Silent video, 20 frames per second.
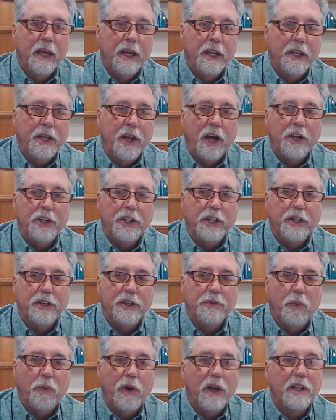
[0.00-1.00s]
not
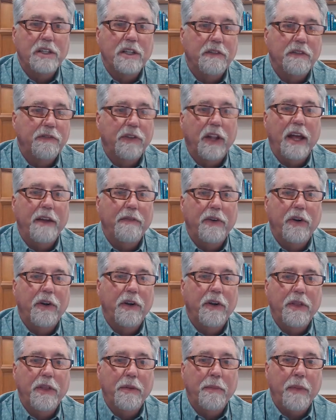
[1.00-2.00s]
just what's the flavor
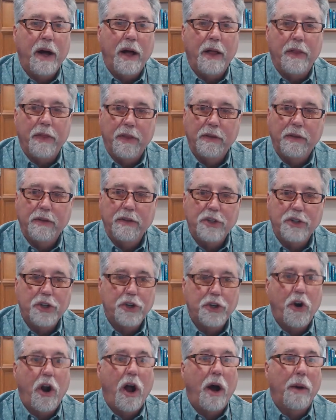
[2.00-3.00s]
of the month,
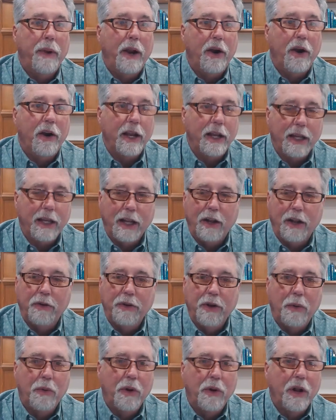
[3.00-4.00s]
strawberry. No,
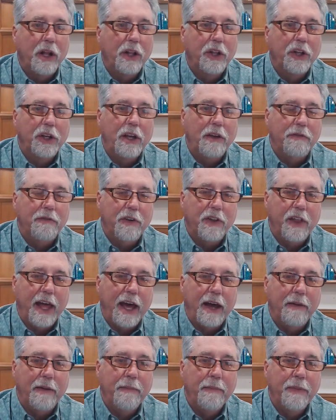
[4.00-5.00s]
we're not looking for
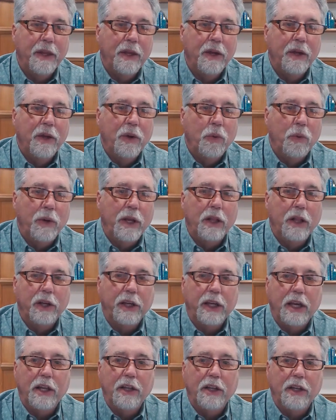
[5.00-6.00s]
that. We
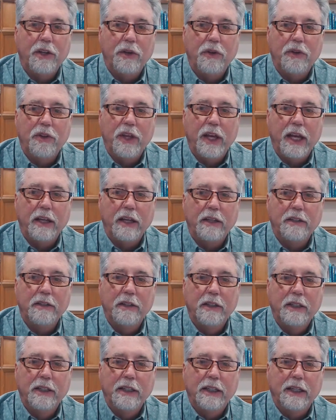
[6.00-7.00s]
look into
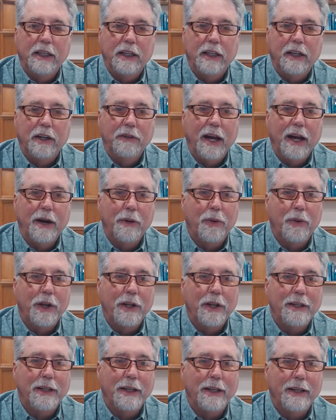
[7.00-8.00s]
things, now we're
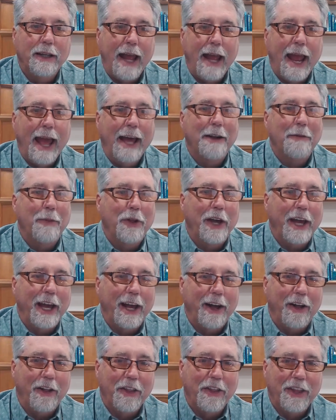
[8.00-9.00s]
into animal
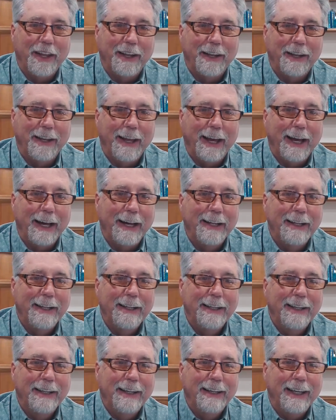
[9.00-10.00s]
health, and
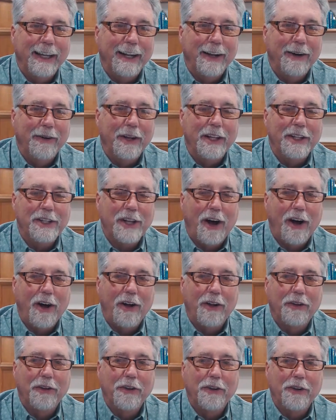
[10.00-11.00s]
and it's
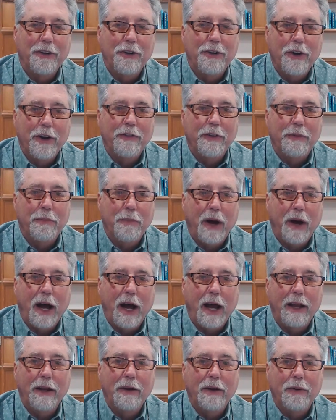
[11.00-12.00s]
all driven
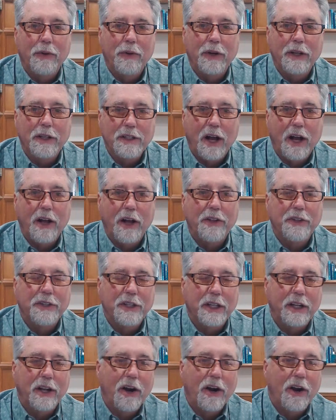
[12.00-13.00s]
by
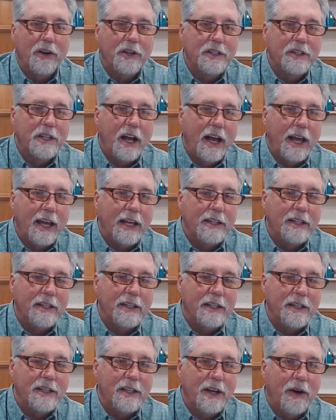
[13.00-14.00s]
results and hard science.
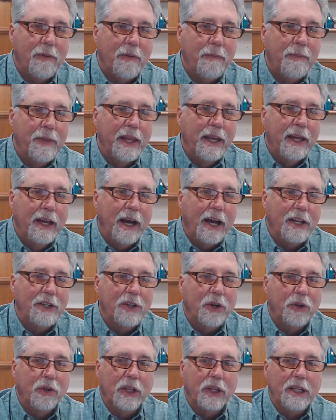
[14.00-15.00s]
And so I
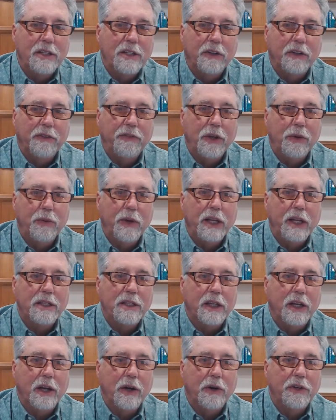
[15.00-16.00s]
told Leisel a few weeks
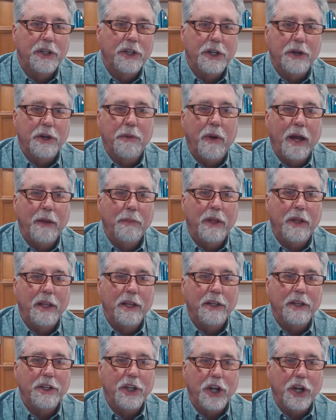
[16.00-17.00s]
ago, and she reminded me of
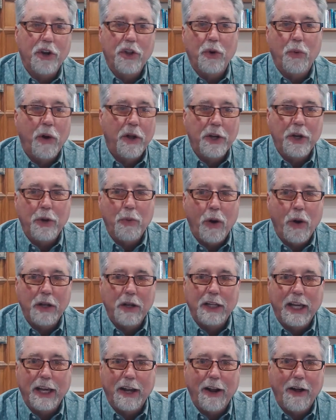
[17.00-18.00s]
this, you're the one who wanted
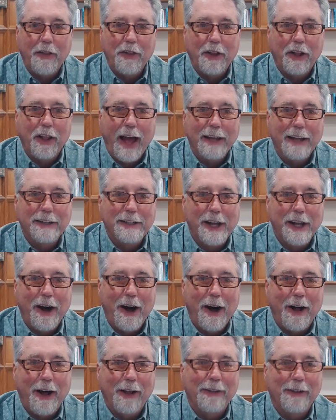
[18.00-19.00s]
to get on the last
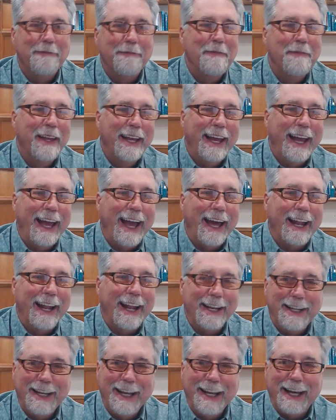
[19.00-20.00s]
call. And
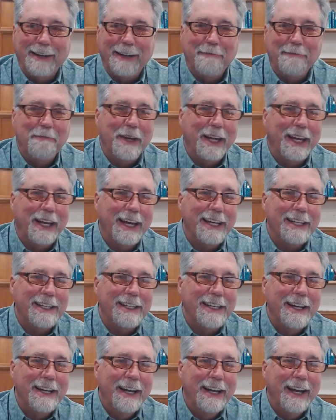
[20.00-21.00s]
I did,
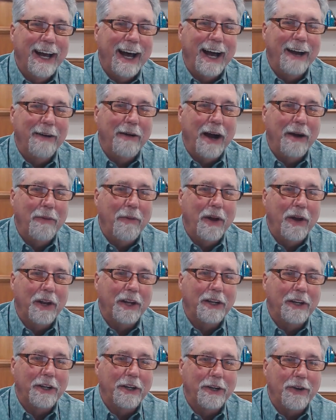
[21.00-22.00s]
because I want
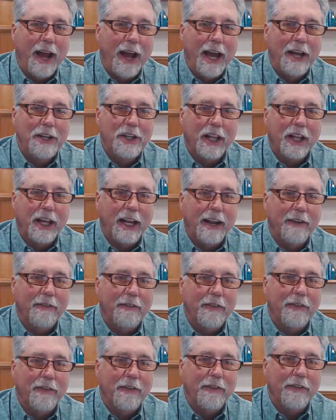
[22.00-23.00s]
to congratulate
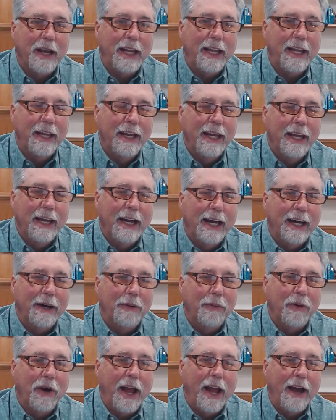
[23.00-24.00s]
everybody.
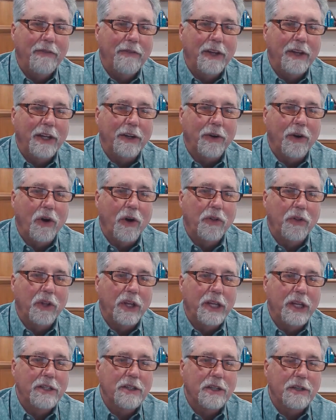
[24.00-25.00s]
We're having growth.
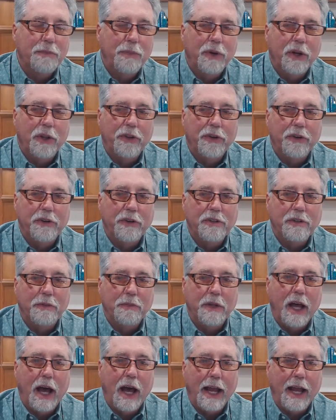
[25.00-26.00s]
Leisel's put through
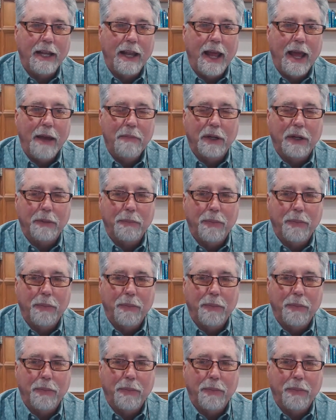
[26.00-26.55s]
some dynamic